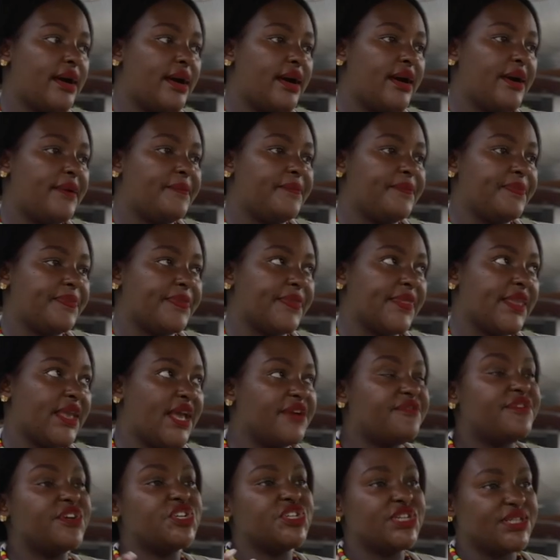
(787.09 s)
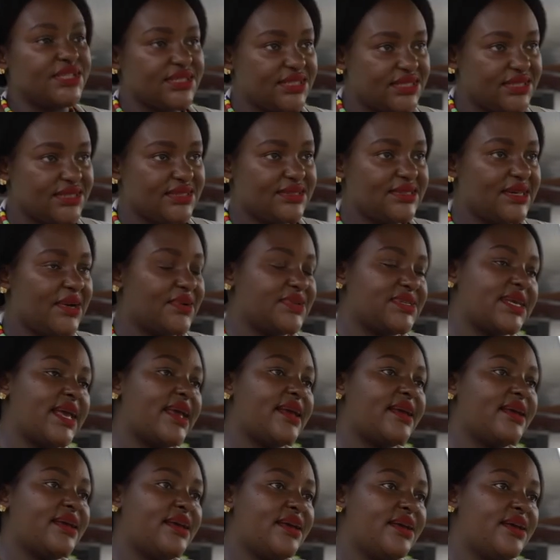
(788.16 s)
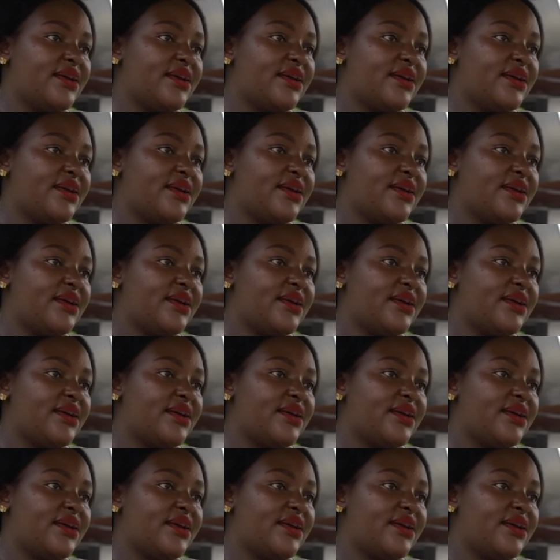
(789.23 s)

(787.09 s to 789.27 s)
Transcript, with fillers: um, efficient, I would say,